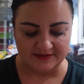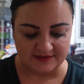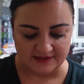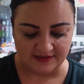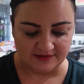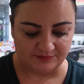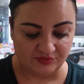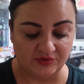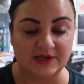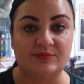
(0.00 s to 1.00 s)
So they're the
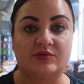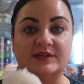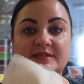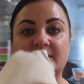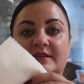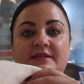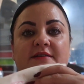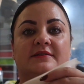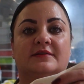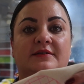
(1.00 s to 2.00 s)

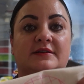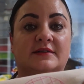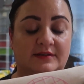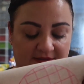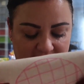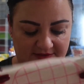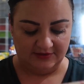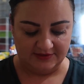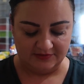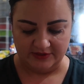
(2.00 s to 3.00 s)
pre-printed
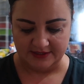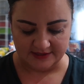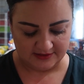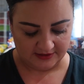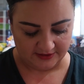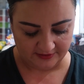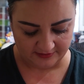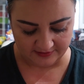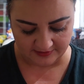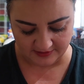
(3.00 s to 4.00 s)
designs ready to go.
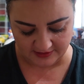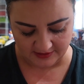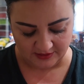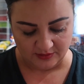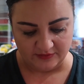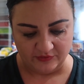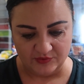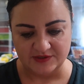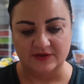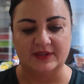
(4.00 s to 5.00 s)
I've
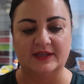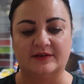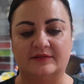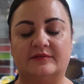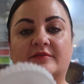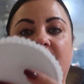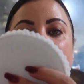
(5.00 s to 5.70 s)
also then